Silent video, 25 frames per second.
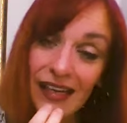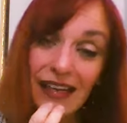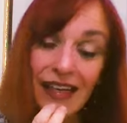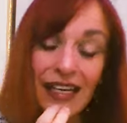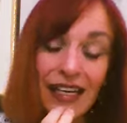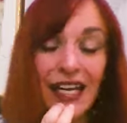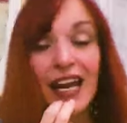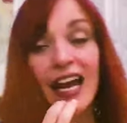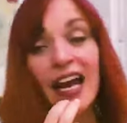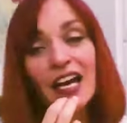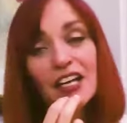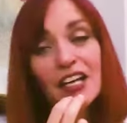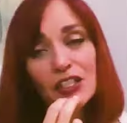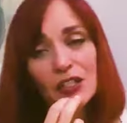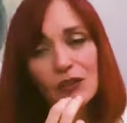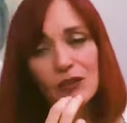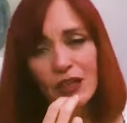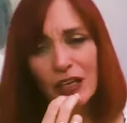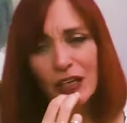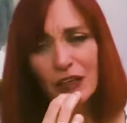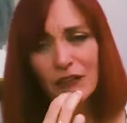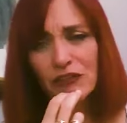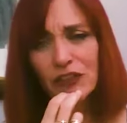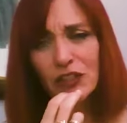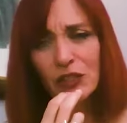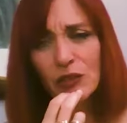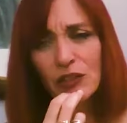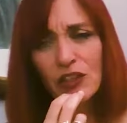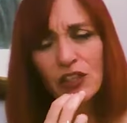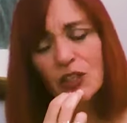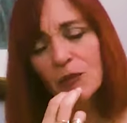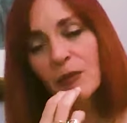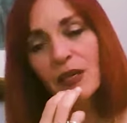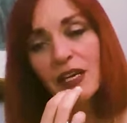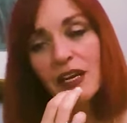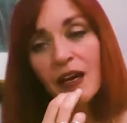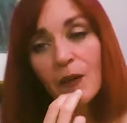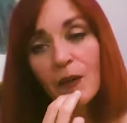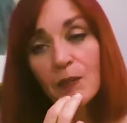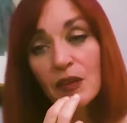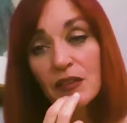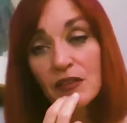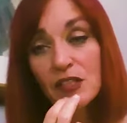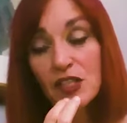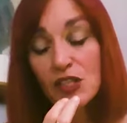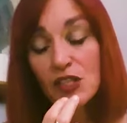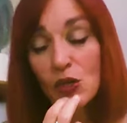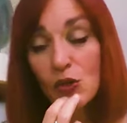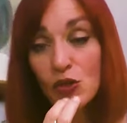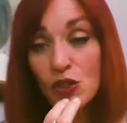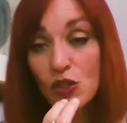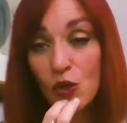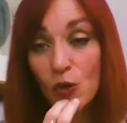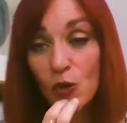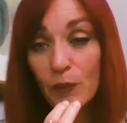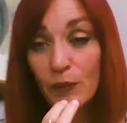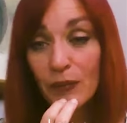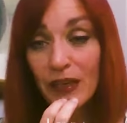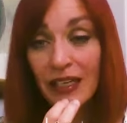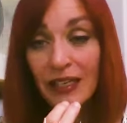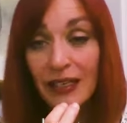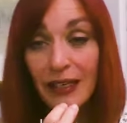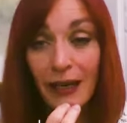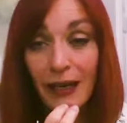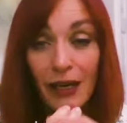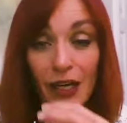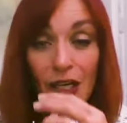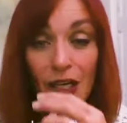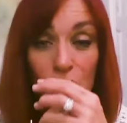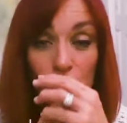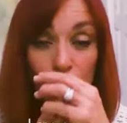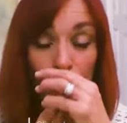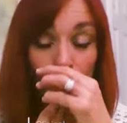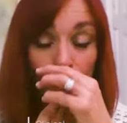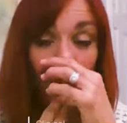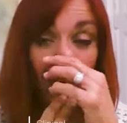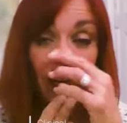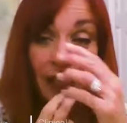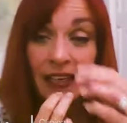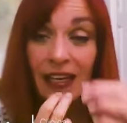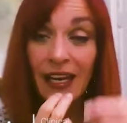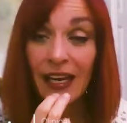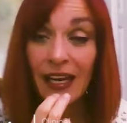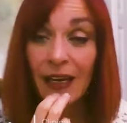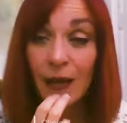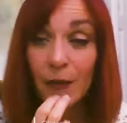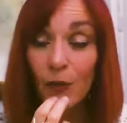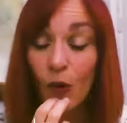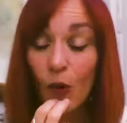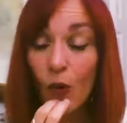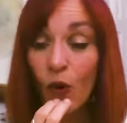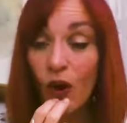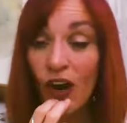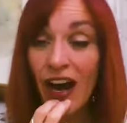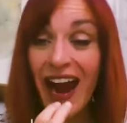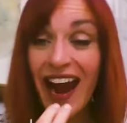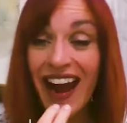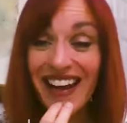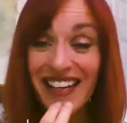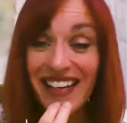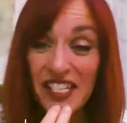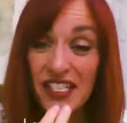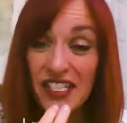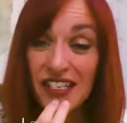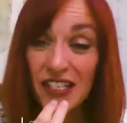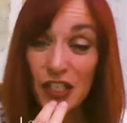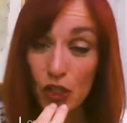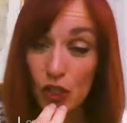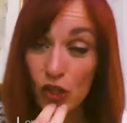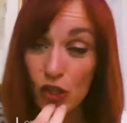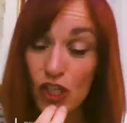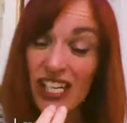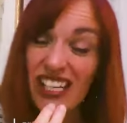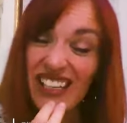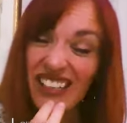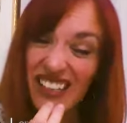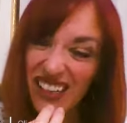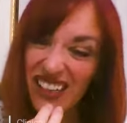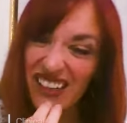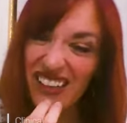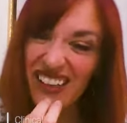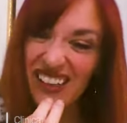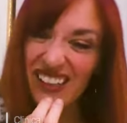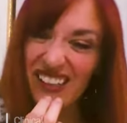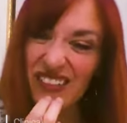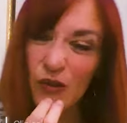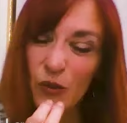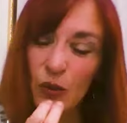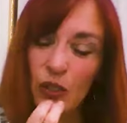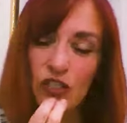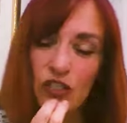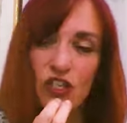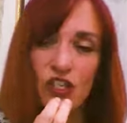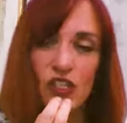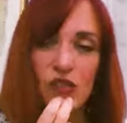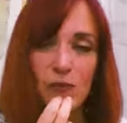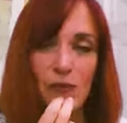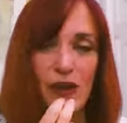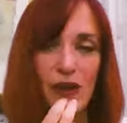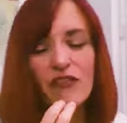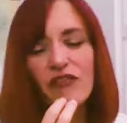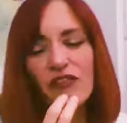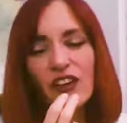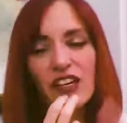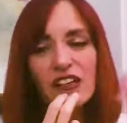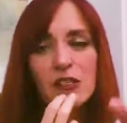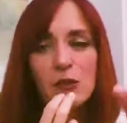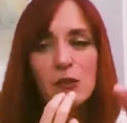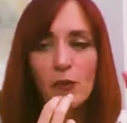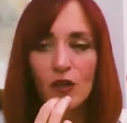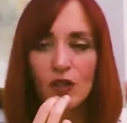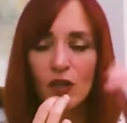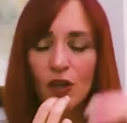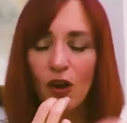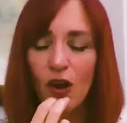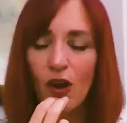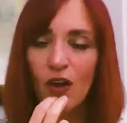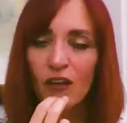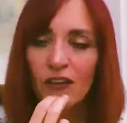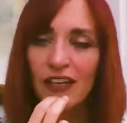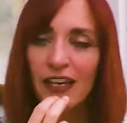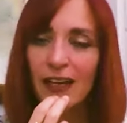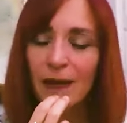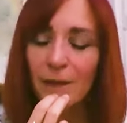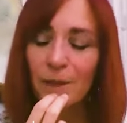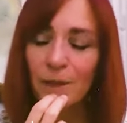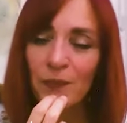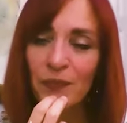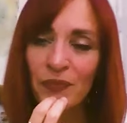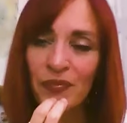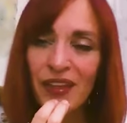And if you look me up on social media under my name or Ask Gina, which is my Facebook call name,